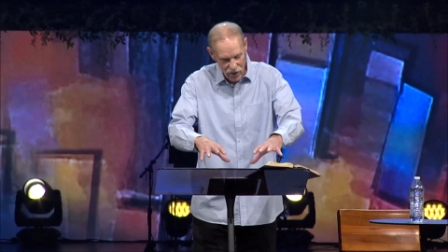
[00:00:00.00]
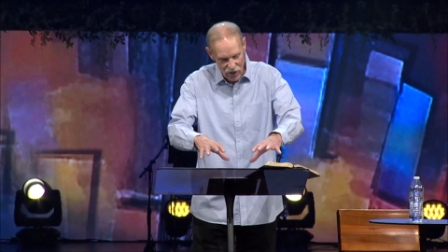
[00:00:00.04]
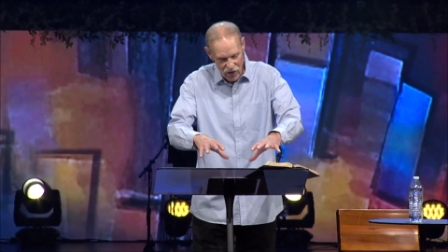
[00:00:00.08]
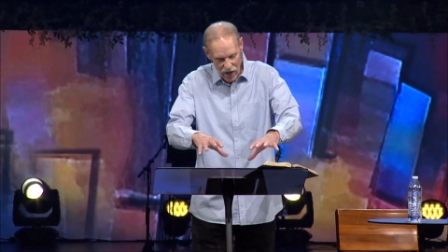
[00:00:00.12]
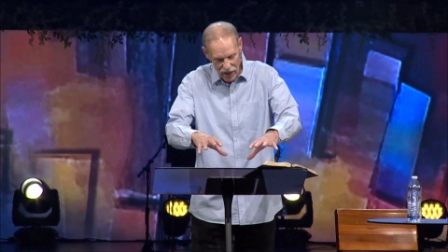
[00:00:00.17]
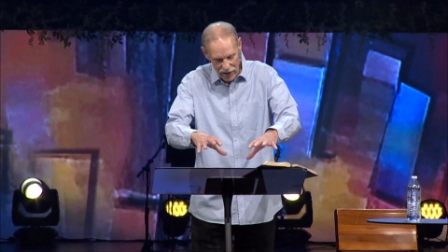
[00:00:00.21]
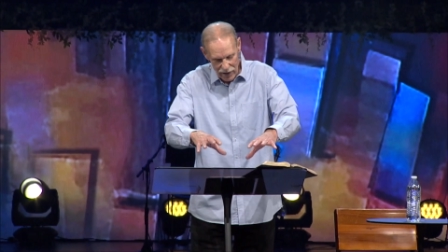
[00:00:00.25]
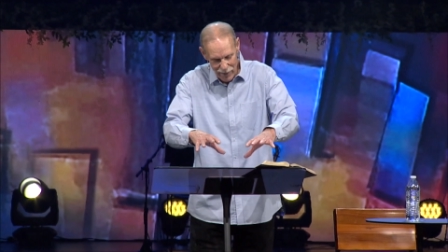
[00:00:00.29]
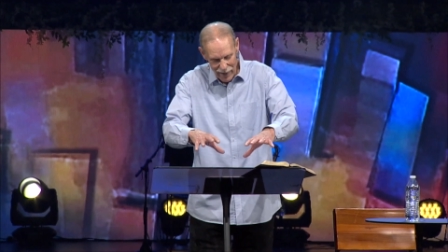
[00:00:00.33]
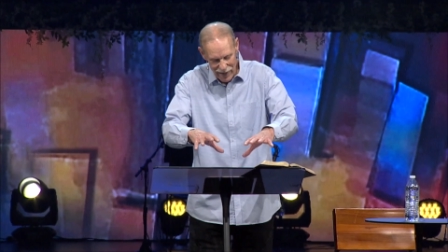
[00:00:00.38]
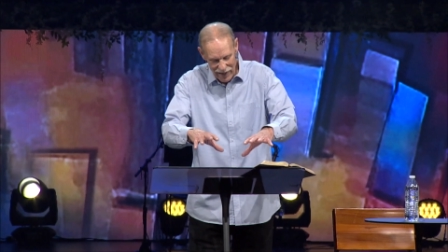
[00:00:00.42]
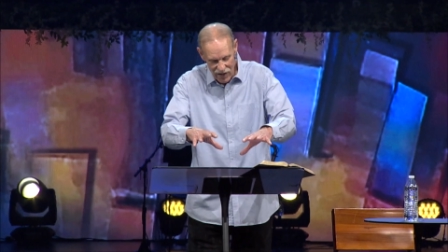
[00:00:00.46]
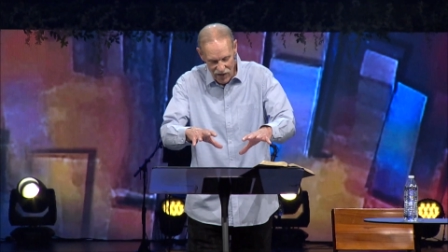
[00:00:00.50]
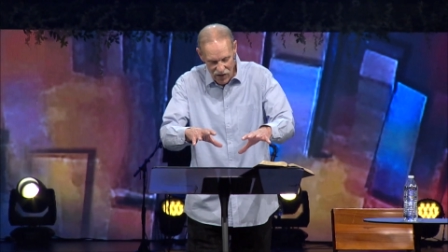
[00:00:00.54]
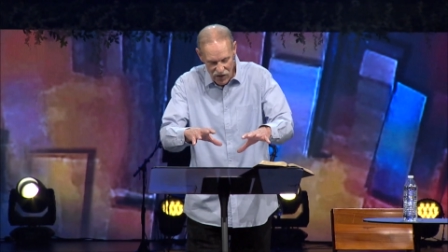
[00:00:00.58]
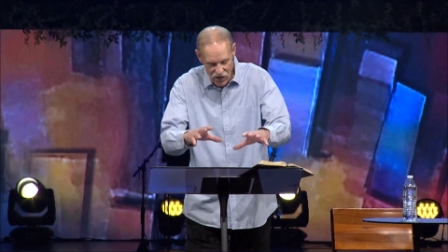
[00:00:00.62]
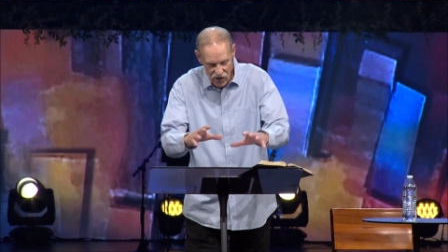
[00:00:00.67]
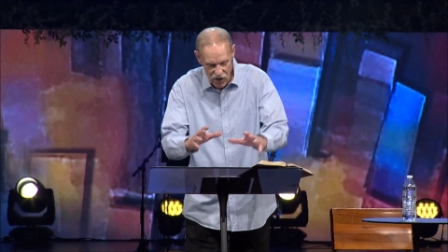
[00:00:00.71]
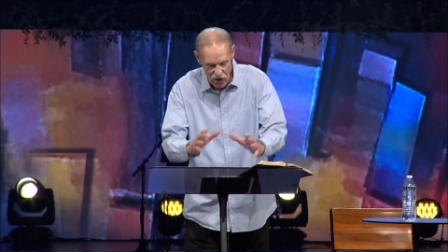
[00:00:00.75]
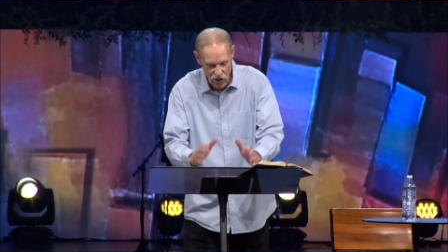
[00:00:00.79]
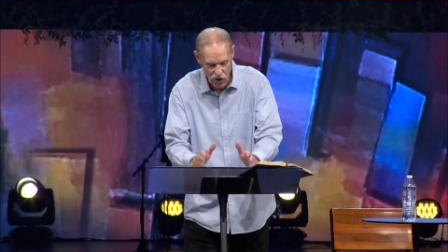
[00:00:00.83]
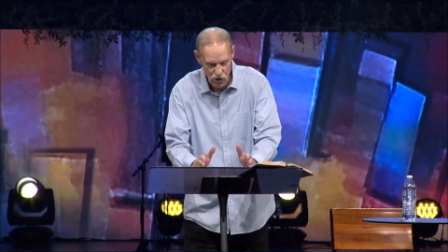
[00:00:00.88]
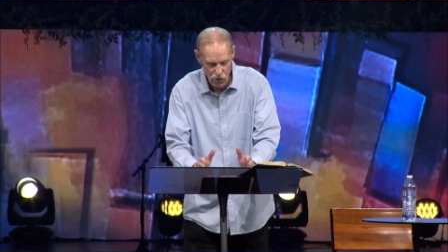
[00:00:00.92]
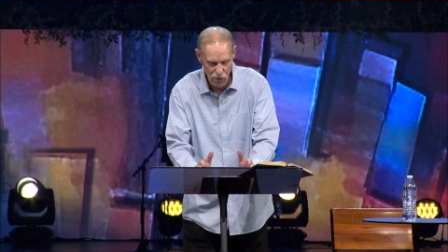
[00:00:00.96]
we talked about the
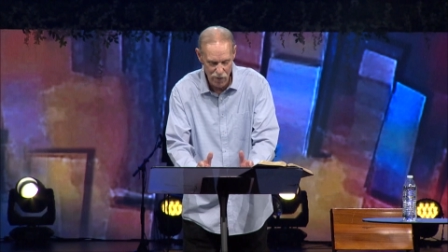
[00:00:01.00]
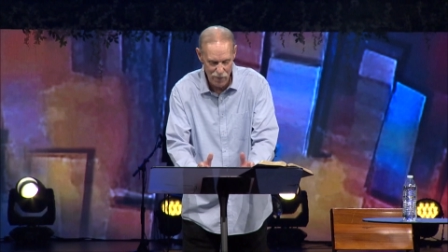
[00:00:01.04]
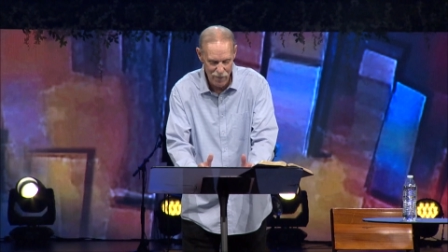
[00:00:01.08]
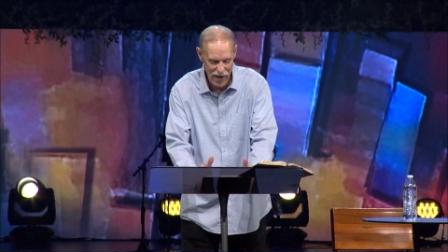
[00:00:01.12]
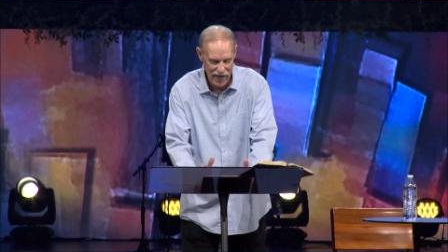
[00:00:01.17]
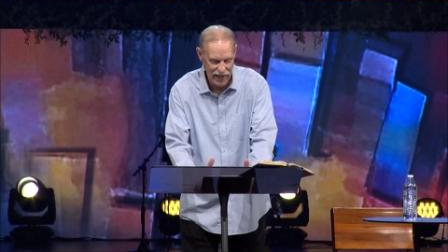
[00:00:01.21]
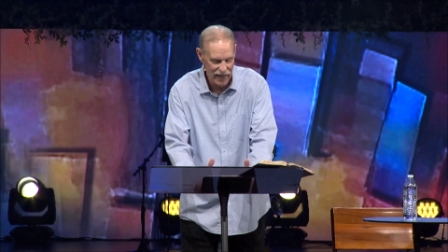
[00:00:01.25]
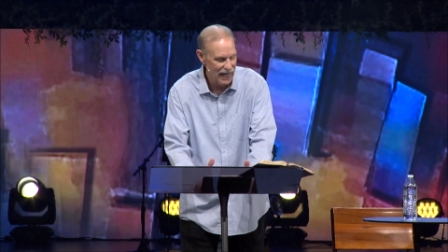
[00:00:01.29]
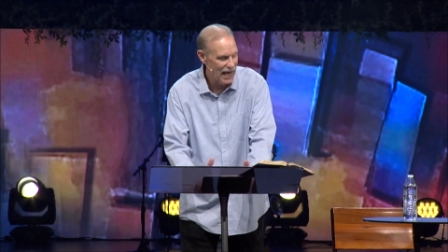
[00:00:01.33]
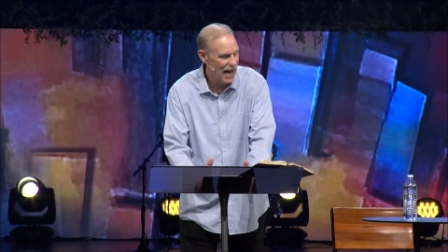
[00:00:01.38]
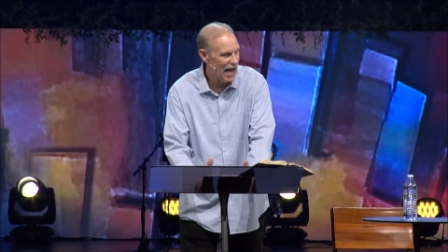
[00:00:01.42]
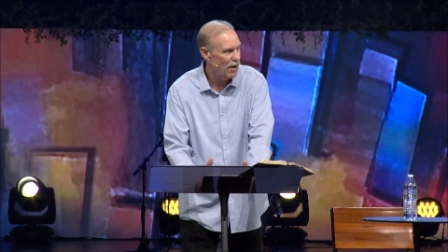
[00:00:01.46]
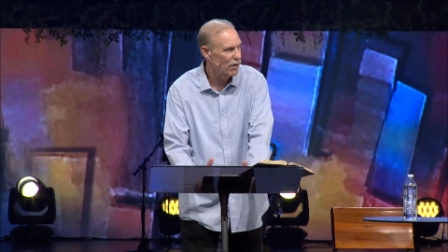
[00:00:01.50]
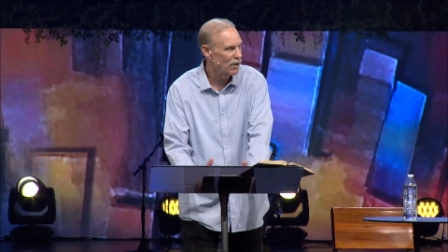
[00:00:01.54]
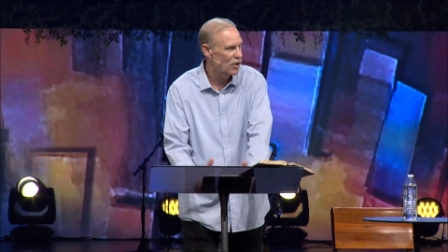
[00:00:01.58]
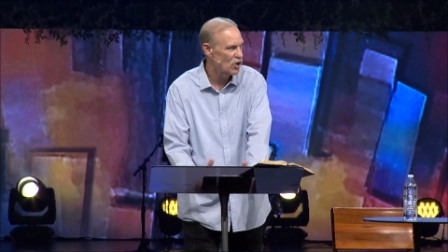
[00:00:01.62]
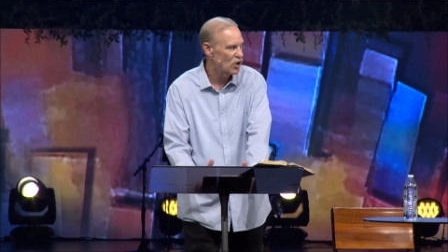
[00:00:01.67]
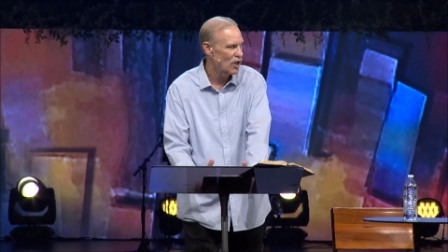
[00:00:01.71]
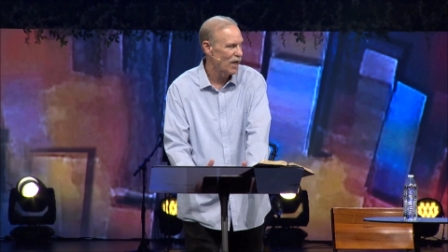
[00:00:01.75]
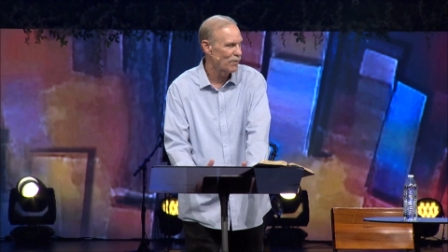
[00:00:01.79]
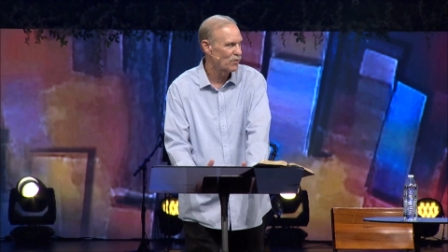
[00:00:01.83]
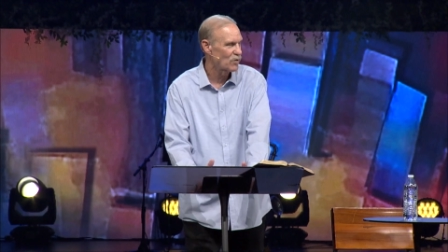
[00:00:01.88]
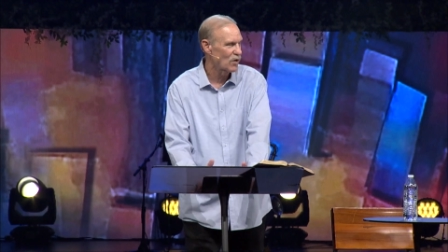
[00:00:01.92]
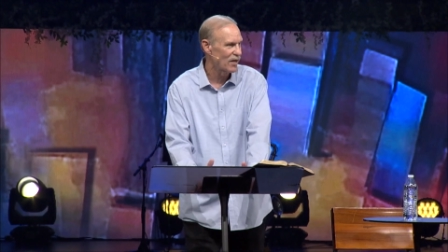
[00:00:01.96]
decision we make and how it
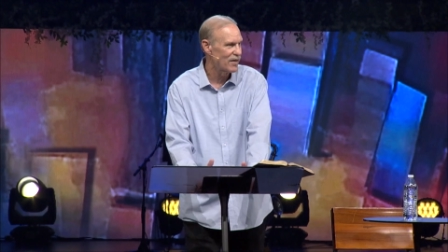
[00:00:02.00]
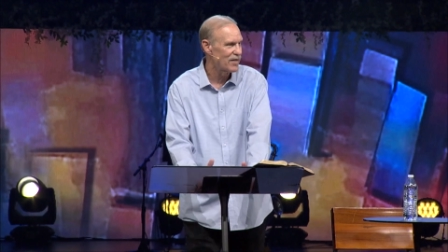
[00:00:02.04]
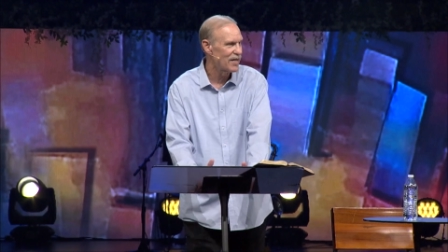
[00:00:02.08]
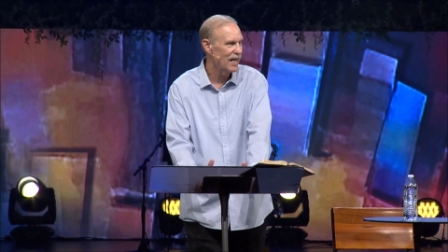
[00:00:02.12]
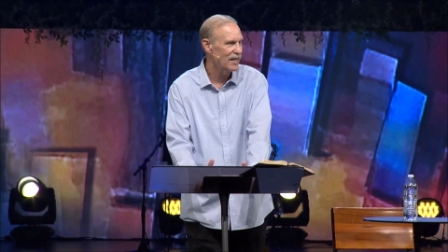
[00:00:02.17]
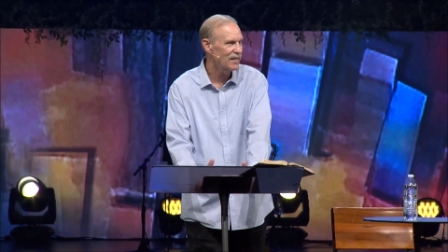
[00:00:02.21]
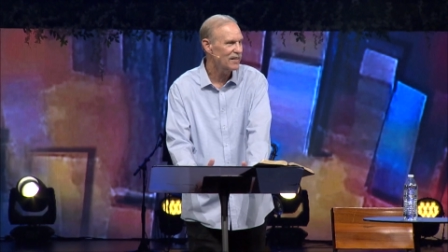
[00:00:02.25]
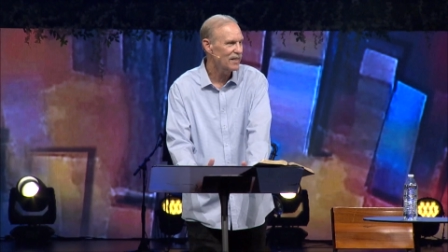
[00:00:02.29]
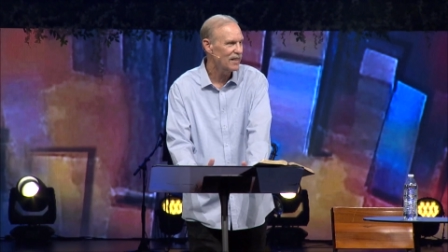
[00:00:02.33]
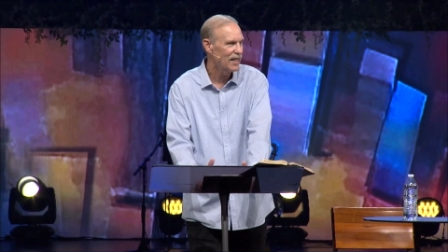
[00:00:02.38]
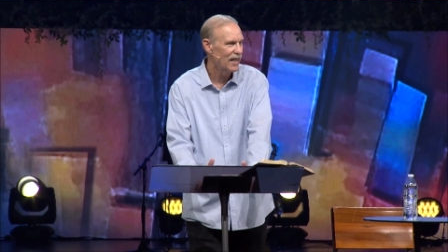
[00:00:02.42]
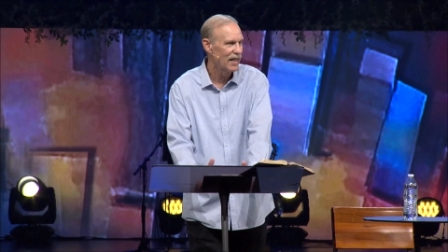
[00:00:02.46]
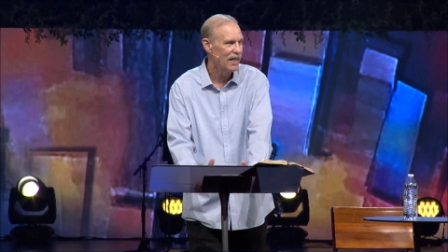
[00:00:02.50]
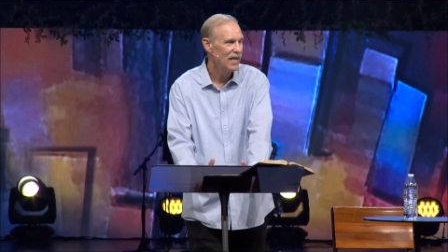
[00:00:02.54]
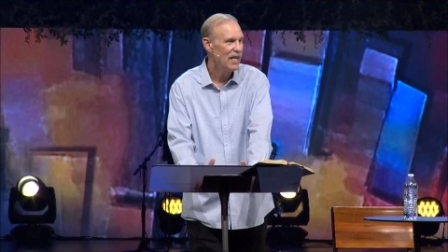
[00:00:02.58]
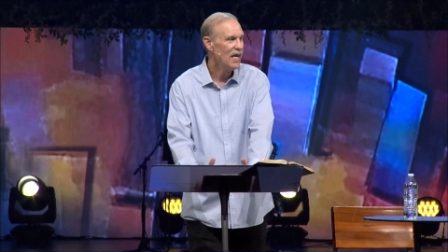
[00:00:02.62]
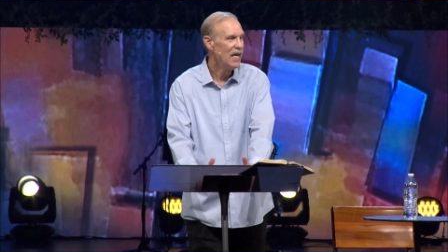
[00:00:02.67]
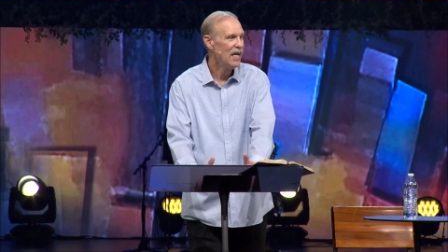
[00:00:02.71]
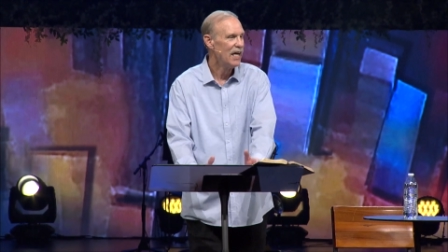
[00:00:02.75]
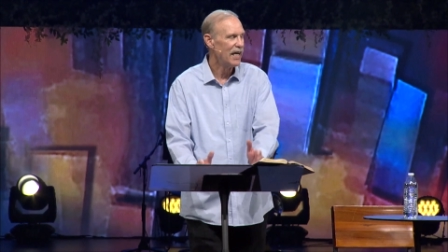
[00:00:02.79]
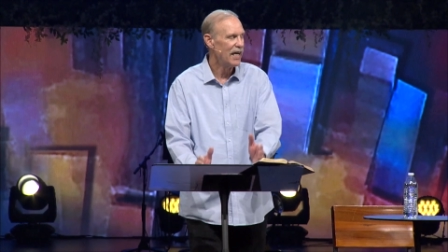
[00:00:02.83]
shapes our destiny.